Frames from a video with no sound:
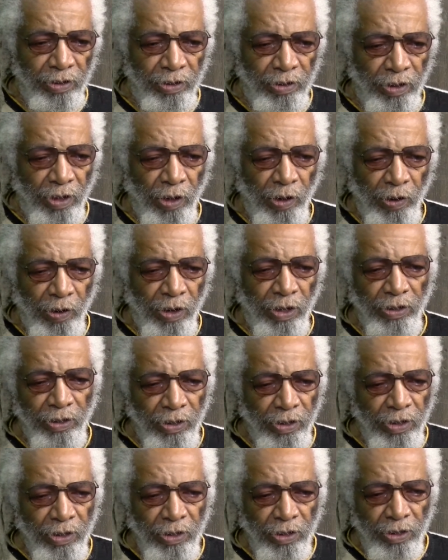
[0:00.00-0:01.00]
heart
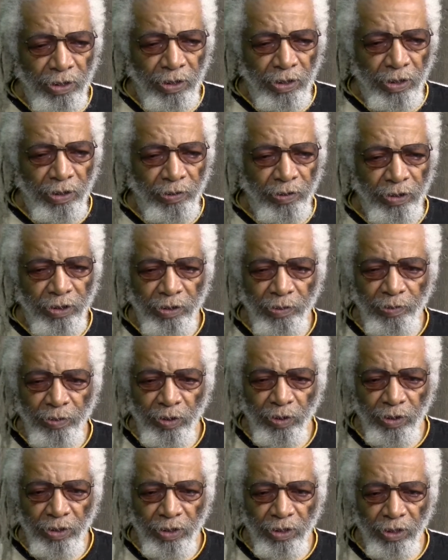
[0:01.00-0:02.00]
of the
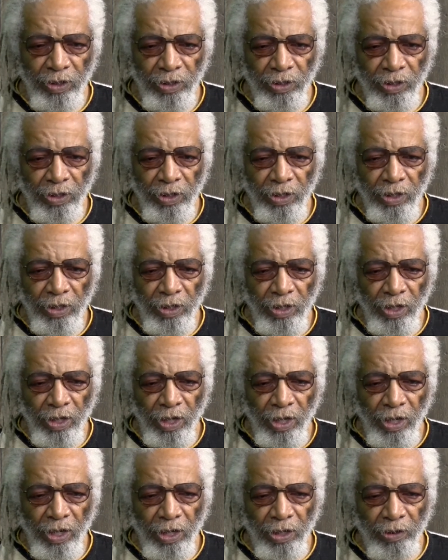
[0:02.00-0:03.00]
community
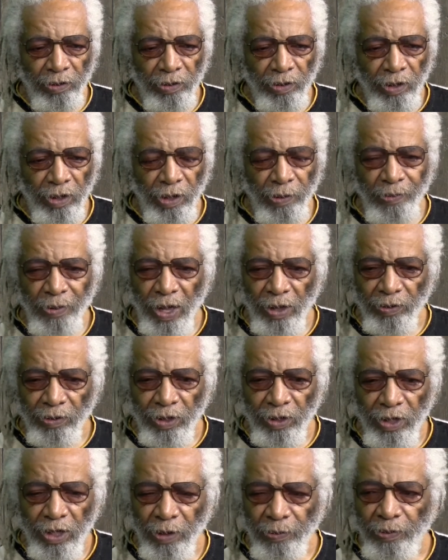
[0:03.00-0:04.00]
about
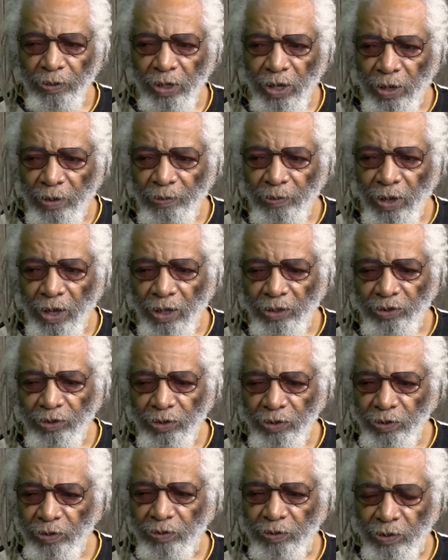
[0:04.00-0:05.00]
helping our
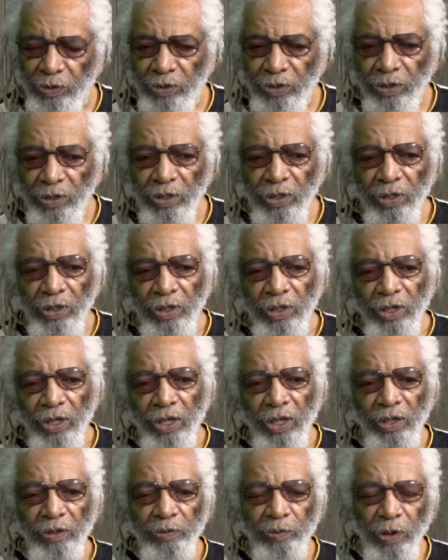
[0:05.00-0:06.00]
children.
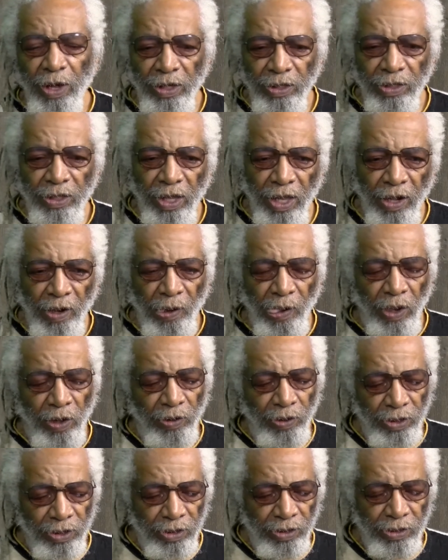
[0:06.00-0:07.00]
And right now,
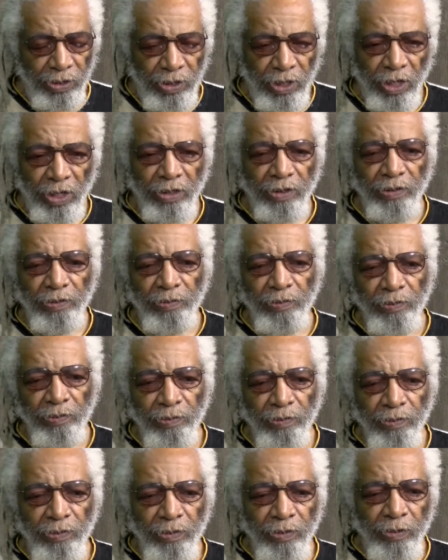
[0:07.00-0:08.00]
on his desk
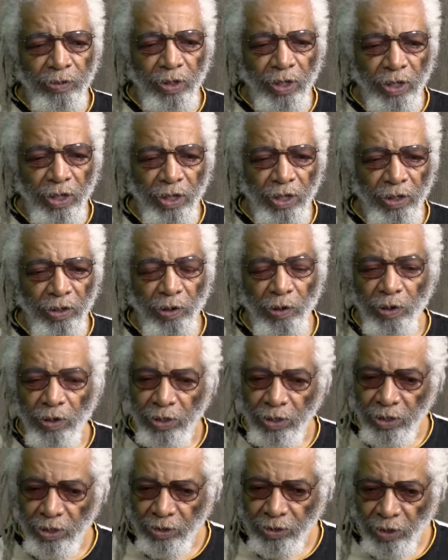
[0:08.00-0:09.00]
or
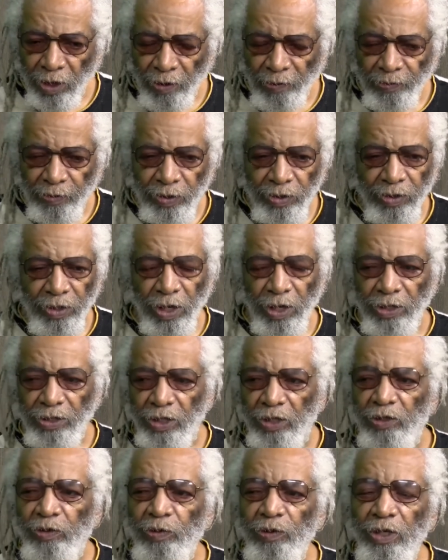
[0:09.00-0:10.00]
in his office, there's a
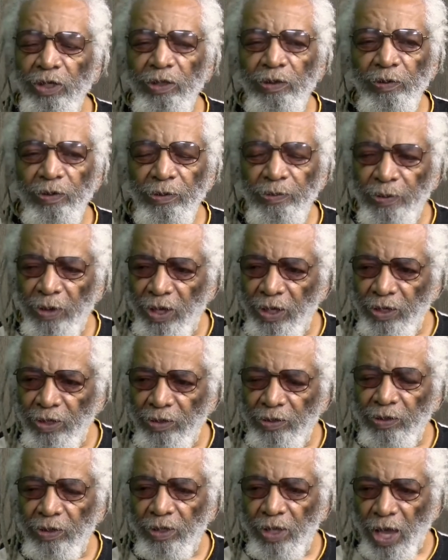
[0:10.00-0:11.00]

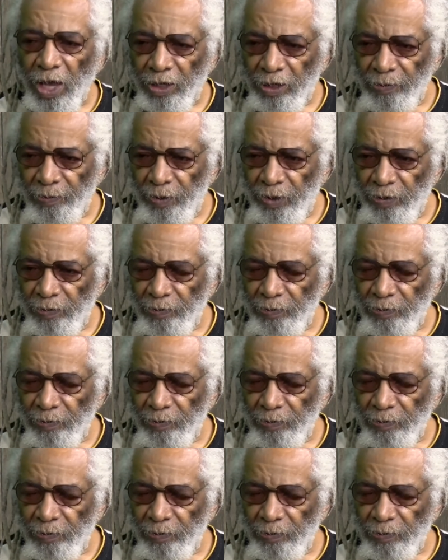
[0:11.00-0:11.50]
23-page document,